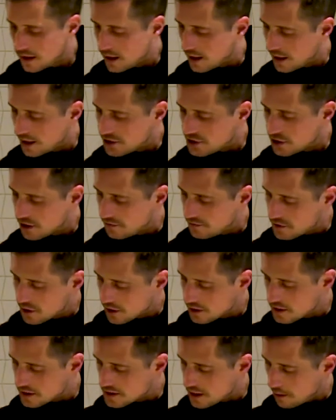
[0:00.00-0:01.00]
And I should have
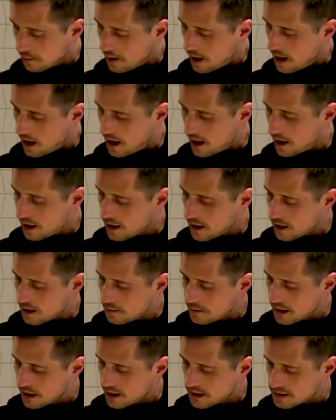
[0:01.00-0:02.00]
turned this up
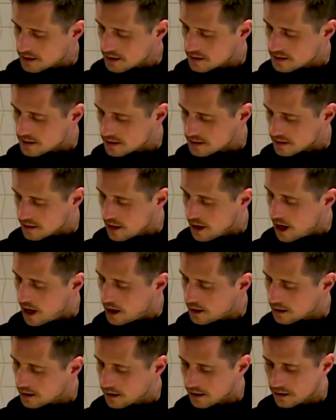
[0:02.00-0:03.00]
higher because this is
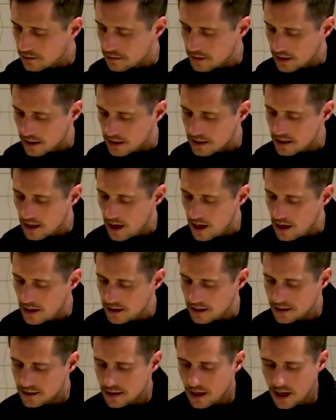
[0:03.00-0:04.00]
not going to be done in